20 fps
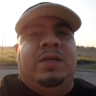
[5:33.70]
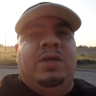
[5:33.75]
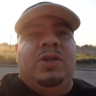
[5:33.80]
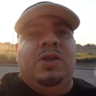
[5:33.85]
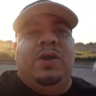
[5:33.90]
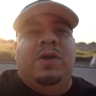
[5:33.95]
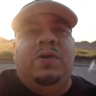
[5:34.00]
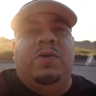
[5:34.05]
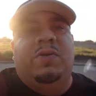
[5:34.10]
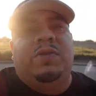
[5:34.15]
you
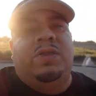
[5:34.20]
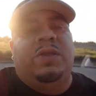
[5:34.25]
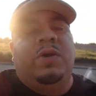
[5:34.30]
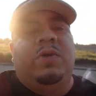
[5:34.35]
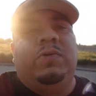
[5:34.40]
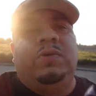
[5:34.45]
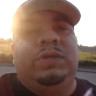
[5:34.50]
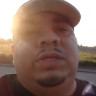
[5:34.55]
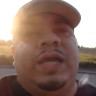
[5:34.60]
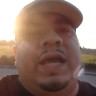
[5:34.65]
know,
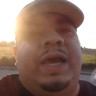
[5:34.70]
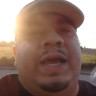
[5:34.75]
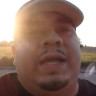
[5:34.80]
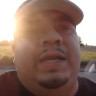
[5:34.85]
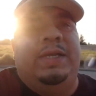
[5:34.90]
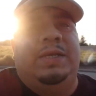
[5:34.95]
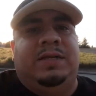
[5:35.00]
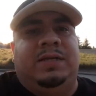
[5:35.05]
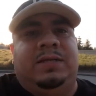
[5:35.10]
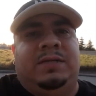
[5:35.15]
those that
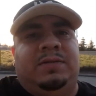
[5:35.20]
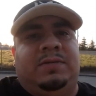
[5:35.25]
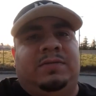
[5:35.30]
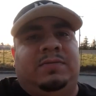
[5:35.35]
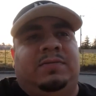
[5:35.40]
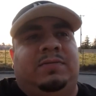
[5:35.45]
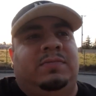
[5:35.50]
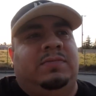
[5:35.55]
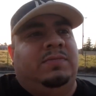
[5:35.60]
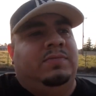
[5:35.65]

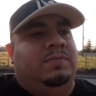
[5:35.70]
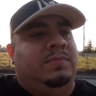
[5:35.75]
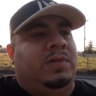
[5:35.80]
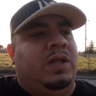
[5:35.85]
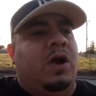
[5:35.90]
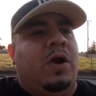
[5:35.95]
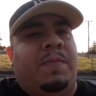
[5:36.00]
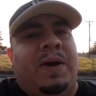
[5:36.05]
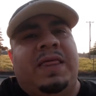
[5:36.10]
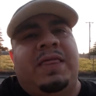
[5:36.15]

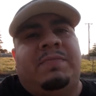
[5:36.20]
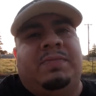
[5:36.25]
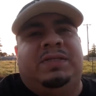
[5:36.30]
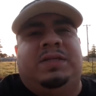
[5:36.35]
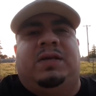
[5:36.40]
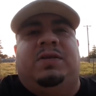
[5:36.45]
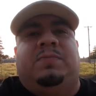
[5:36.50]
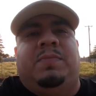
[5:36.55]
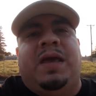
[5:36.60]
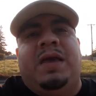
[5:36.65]
are by
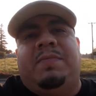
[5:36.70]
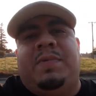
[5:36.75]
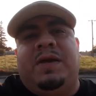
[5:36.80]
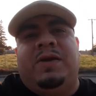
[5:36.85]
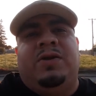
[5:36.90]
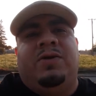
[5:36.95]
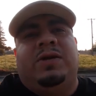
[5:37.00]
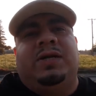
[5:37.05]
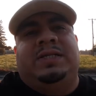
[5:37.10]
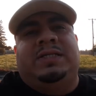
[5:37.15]
themselves, maybe
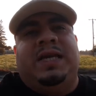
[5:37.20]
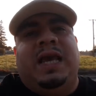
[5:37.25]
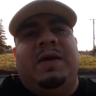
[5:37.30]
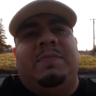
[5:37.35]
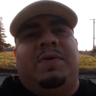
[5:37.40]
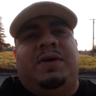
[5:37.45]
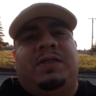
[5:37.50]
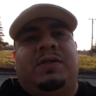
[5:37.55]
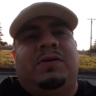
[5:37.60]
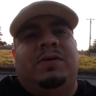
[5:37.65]
you could say,
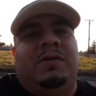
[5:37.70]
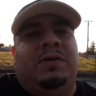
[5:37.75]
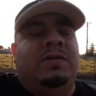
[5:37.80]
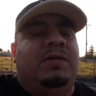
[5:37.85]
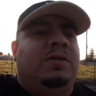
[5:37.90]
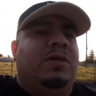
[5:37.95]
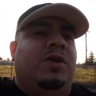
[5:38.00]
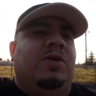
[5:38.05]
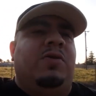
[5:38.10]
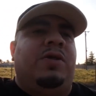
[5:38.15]
but they're
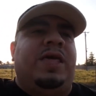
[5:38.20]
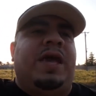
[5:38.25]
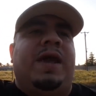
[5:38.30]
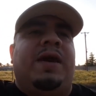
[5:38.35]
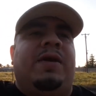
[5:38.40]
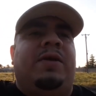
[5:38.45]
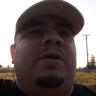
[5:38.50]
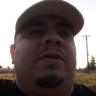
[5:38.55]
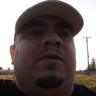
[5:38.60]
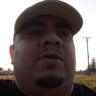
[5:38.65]

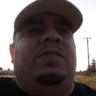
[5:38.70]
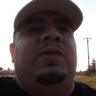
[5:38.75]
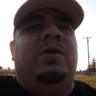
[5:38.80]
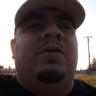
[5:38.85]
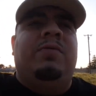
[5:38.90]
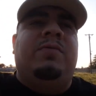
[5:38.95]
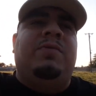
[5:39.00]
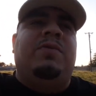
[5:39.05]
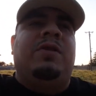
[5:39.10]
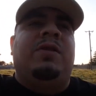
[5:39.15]

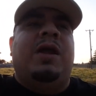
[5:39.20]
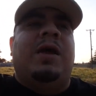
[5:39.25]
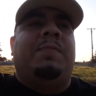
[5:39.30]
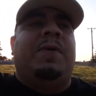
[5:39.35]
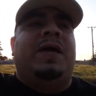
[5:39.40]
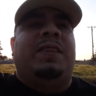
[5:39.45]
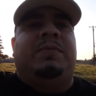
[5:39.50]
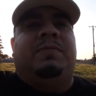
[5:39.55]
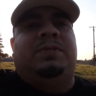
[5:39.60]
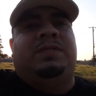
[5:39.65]
not
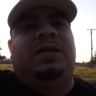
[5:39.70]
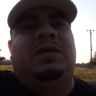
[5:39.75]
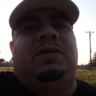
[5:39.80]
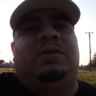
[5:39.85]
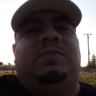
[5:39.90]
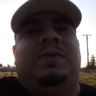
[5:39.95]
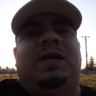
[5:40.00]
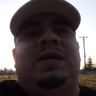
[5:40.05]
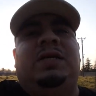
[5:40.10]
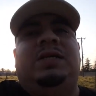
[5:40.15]
by
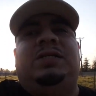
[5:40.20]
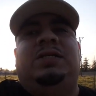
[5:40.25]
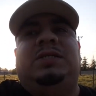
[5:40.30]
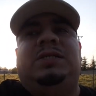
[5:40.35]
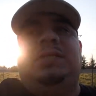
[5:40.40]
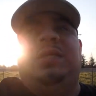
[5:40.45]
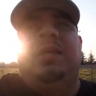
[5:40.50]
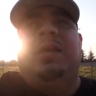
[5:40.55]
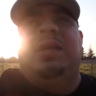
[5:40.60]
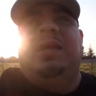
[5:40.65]
themselves. But
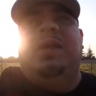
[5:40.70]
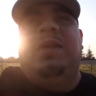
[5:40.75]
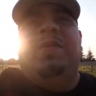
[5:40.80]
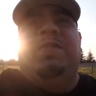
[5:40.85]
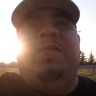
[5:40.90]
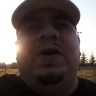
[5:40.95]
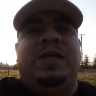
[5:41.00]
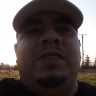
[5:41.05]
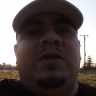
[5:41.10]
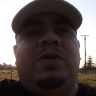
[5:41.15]
just
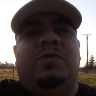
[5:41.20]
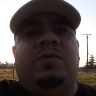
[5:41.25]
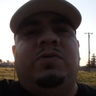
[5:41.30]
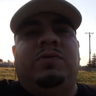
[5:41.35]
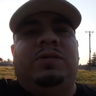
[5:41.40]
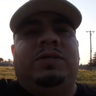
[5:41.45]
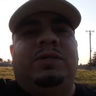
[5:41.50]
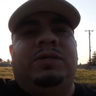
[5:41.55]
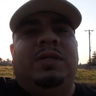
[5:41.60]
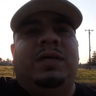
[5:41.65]
find
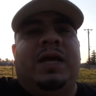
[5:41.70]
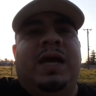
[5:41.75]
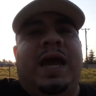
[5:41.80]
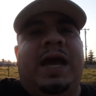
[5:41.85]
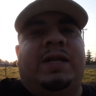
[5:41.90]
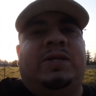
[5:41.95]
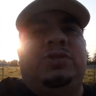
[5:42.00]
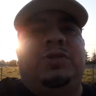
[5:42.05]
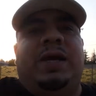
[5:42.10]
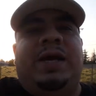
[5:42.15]
those
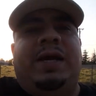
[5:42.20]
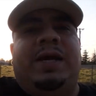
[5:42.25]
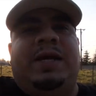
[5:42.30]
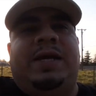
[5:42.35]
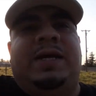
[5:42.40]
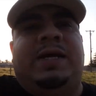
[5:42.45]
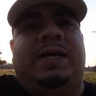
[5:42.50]
and try